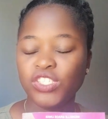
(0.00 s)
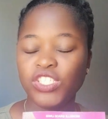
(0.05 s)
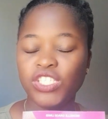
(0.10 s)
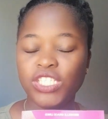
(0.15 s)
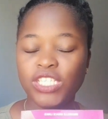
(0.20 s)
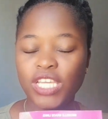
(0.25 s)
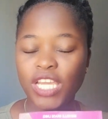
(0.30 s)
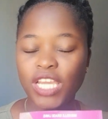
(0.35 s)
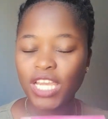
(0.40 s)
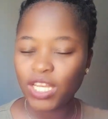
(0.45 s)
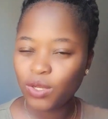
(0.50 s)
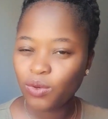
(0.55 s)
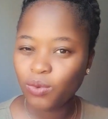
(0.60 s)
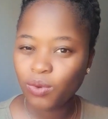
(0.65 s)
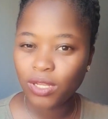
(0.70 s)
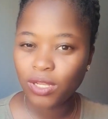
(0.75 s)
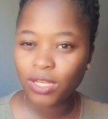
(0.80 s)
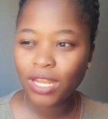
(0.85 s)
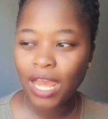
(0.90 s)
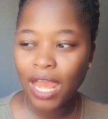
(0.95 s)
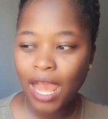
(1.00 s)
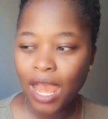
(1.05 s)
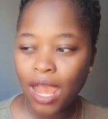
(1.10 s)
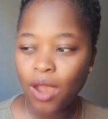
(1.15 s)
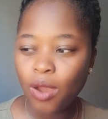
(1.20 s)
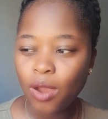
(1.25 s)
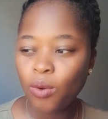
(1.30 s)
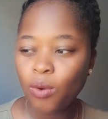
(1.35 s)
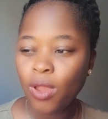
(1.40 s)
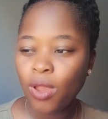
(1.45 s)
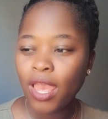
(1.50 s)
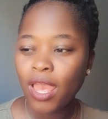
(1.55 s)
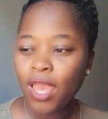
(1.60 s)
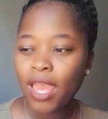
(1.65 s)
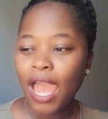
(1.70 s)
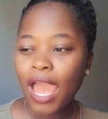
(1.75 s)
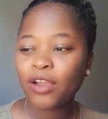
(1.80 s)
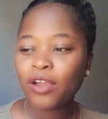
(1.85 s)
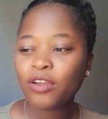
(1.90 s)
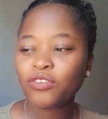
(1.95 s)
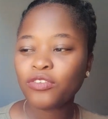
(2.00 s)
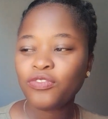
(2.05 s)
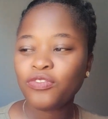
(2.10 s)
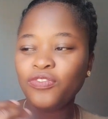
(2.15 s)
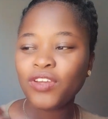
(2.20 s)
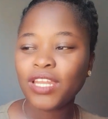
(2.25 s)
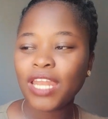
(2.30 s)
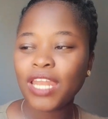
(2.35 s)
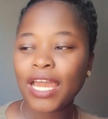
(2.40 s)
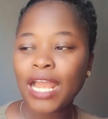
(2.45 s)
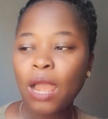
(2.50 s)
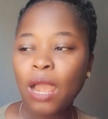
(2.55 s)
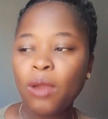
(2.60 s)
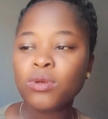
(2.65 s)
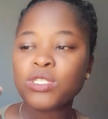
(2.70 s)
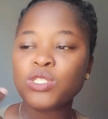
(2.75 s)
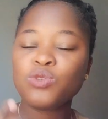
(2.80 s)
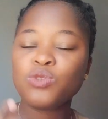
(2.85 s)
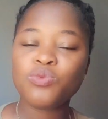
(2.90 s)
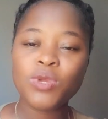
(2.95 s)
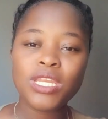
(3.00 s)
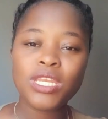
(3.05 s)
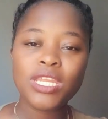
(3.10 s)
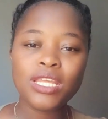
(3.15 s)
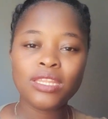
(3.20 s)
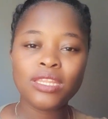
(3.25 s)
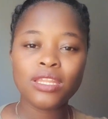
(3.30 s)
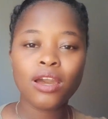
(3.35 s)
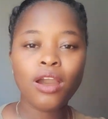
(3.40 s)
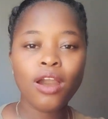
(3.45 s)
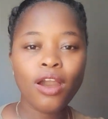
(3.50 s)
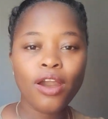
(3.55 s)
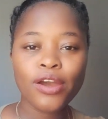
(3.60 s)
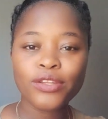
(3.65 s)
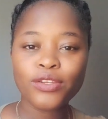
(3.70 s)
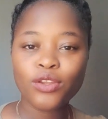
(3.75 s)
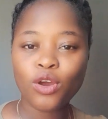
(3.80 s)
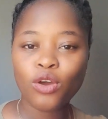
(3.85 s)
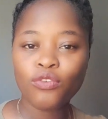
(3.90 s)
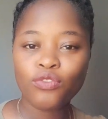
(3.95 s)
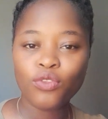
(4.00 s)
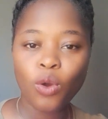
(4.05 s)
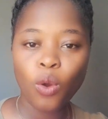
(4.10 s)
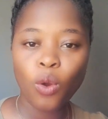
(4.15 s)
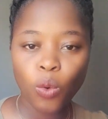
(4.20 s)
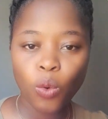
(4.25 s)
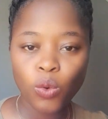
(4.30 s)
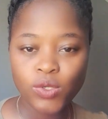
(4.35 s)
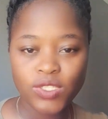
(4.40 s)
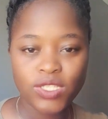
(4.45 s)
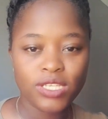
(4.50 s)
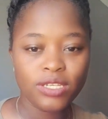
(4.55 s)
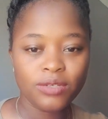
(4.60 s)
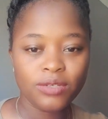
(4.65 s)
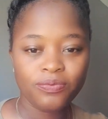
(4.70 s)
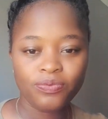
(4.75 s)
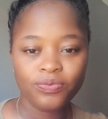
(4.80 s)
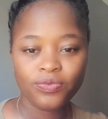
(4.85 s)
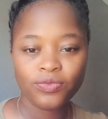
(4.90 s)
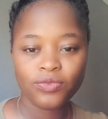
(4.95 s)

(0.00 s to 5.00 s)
genuine, how I could feel like I was reading the heart of the author.